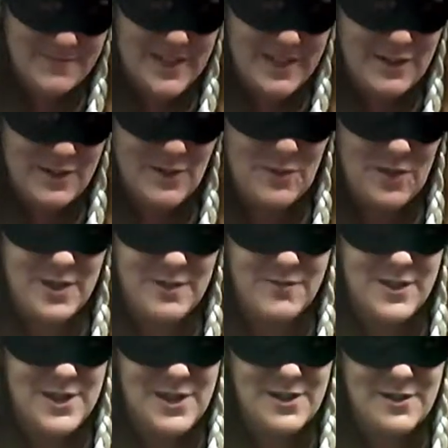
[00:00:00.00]
And it'll work for
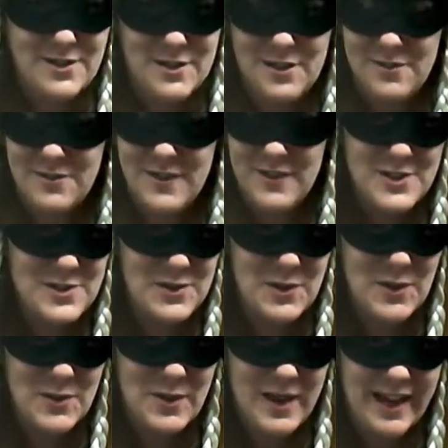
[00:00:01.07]
you. You'll find your
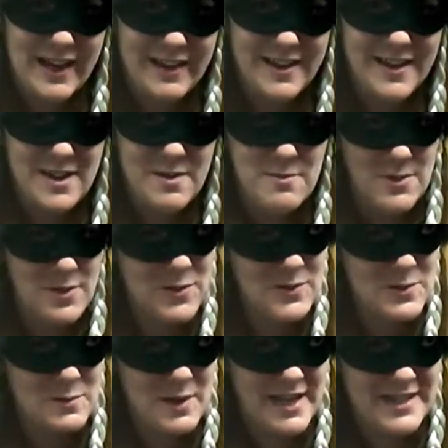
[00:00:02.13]
own way. But those
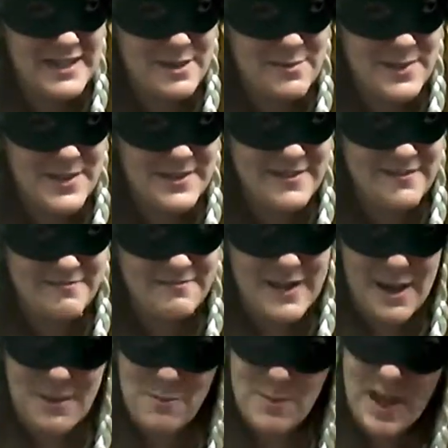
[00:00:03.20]
are my tips.
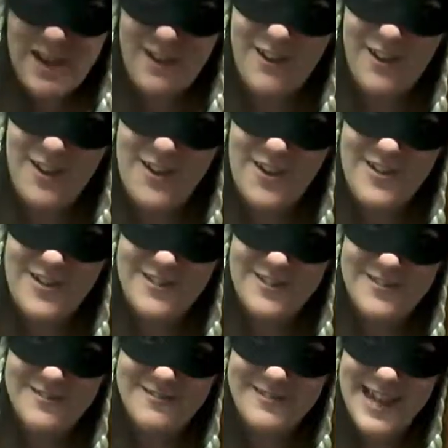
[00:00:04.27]
I'm Batgirl,
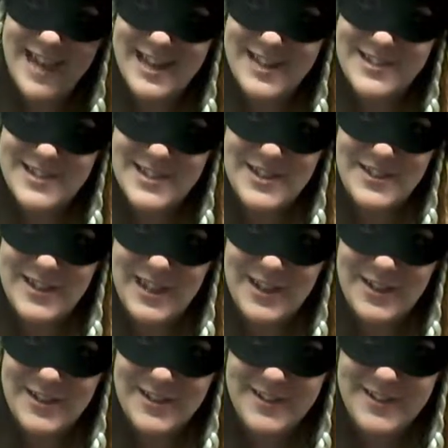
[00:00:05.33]
and I'll see you
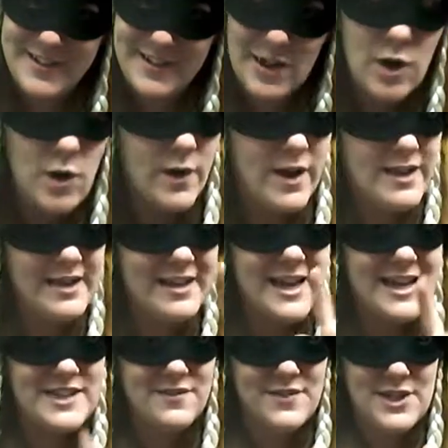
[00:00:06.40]
later. Oh, and the
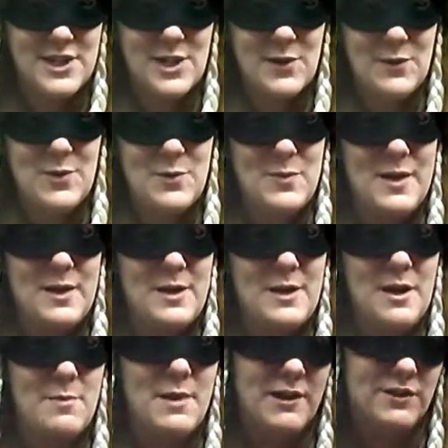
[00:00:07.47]
next video will be
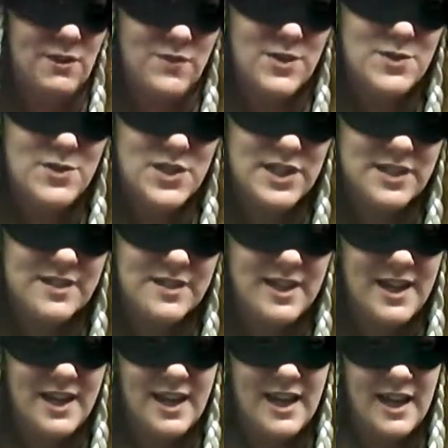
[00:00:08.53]
about the fusion.
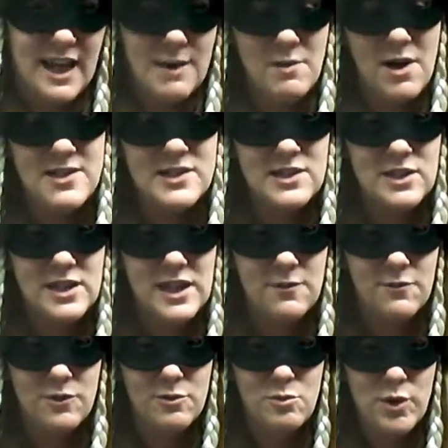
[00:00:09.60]
I'm also
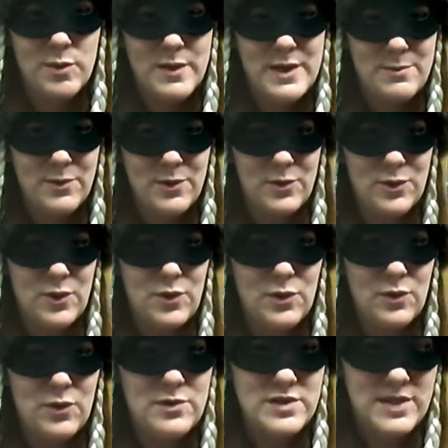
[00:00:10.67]
looking for more people
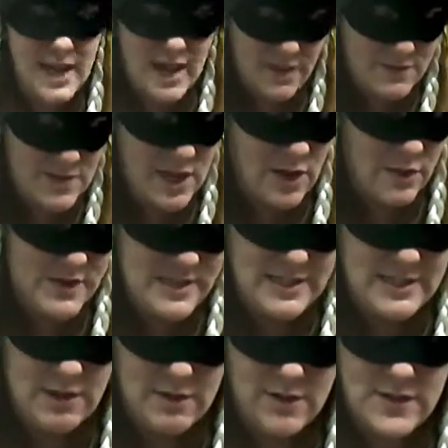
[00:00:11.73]
who have dealt with
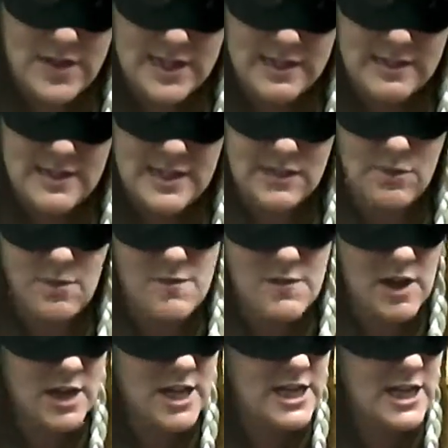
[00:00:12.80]
degenerative disc disease from a
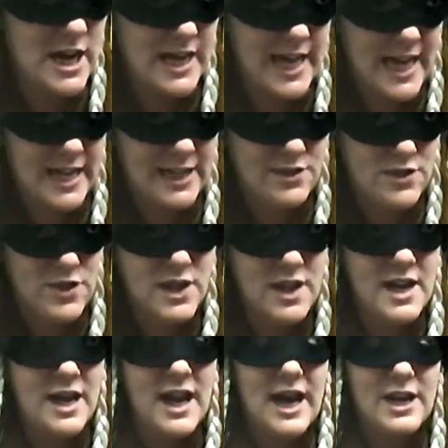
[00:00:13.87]
very young age.
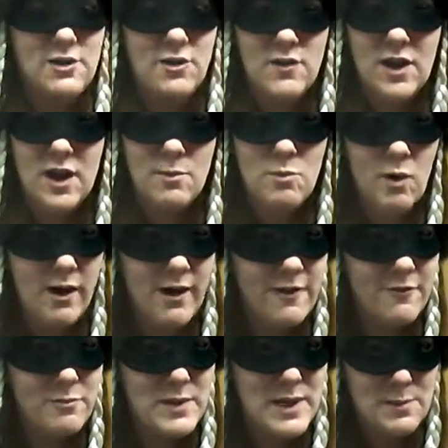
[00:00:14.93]
I know there are
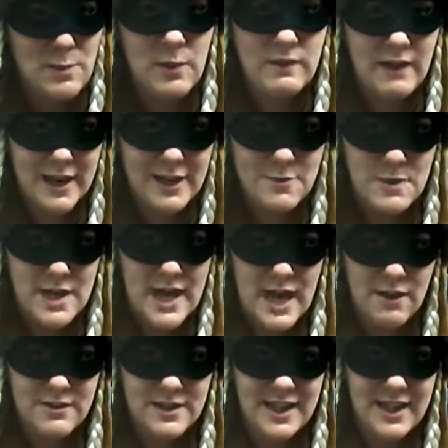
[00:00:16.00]
more people like me
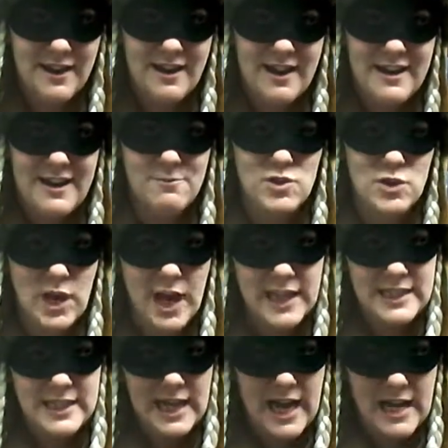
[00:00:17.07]
out there, and I'm
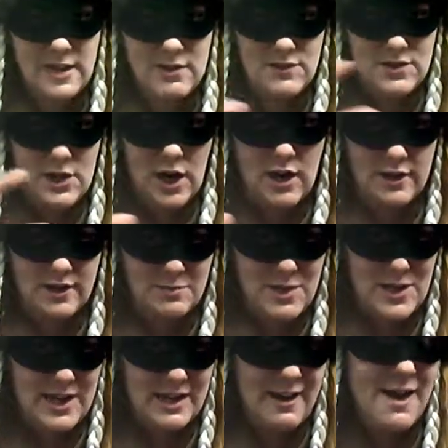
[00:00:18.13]
trying to kind of start a
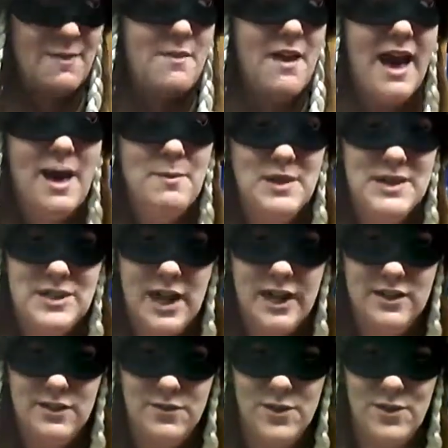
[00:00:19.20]
community. I'm happy to
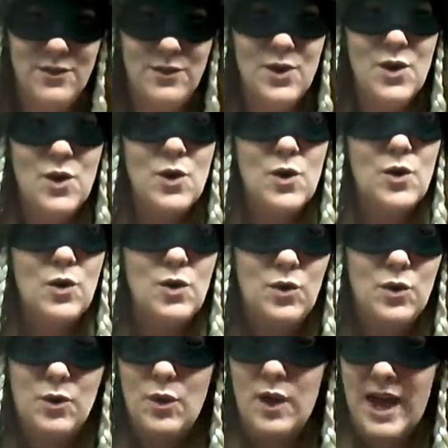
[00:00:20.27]
talk to folks
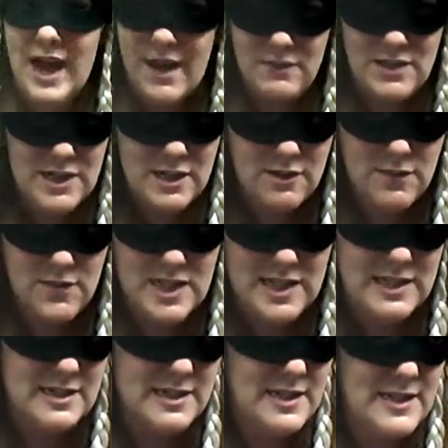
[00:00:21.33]
who have degenerative
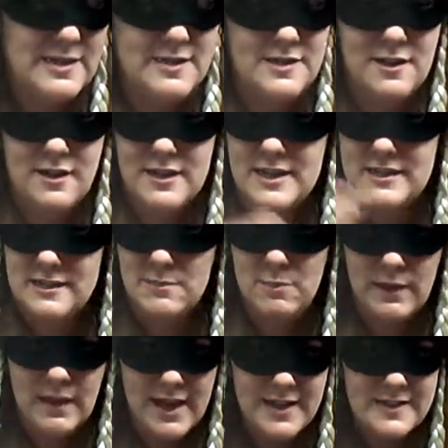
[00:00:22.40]
disc disease, 30s and
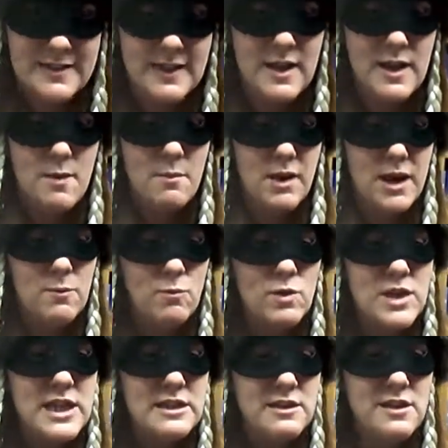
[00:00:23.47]
plus, but I'm
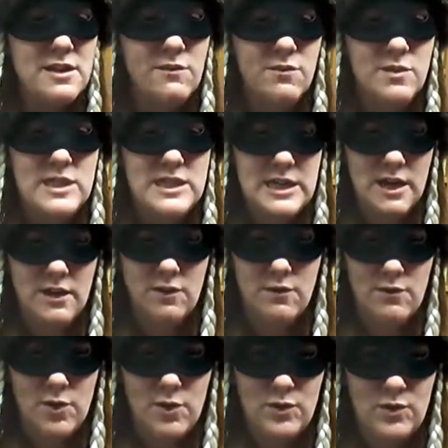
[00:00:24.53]
really looking for the younger
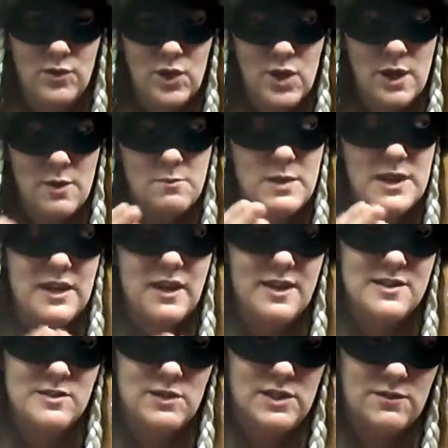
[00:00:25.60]
folks,
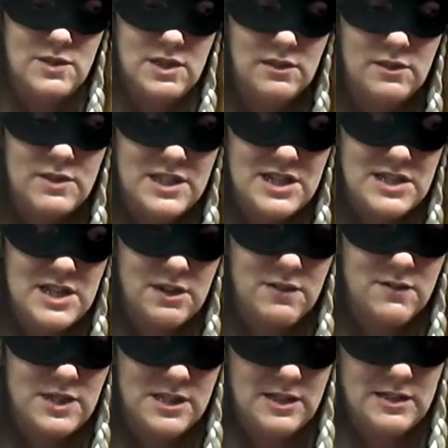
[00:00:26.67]
because when you deal with
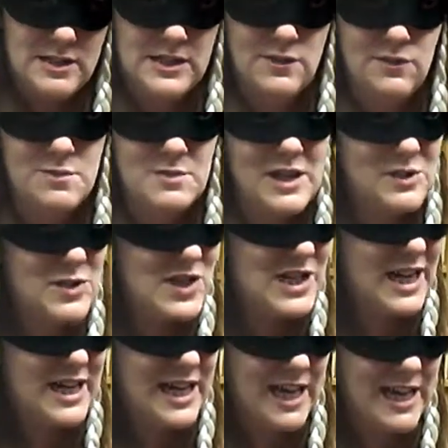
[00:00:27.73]
degenerative disc disease from such a
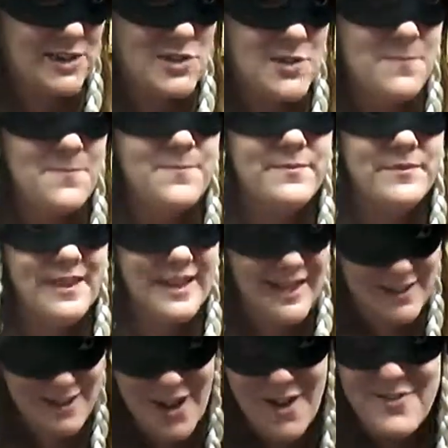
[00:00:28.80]
young age,
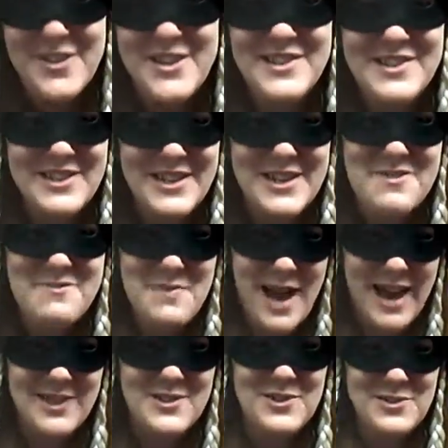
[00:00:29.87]
it obviously
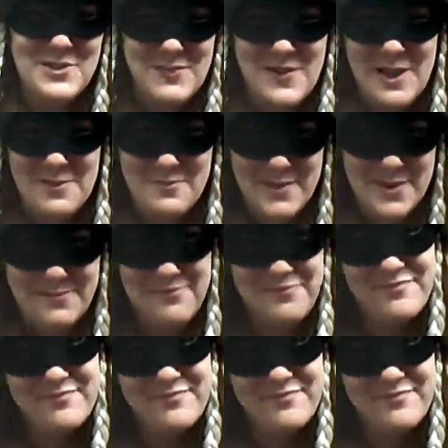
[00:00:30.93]
impacts your development